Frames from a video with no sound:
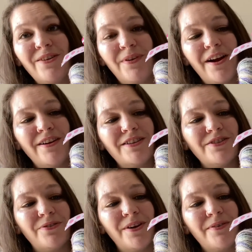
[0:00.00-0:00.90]
what her
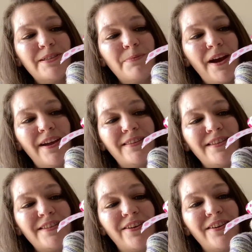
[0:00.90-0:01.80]
story was behind
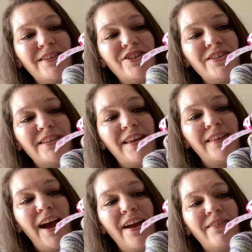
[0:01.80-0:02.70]
this yarn, and she said
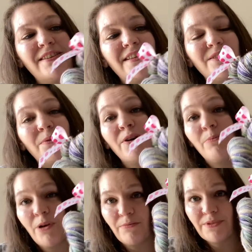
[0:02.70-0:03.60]
that irises were her
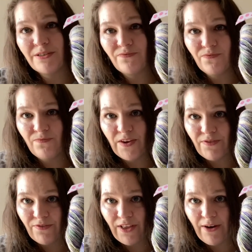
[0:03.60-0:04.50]
mom's
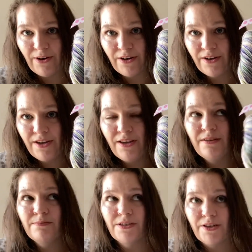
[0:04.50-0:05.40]
favorite flower.
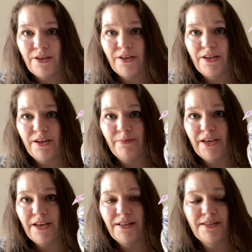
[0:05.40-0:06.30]
Sorry, you can hear my
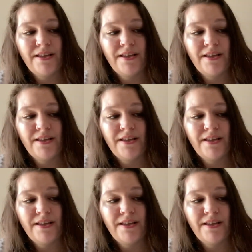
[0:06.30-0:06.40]
kids.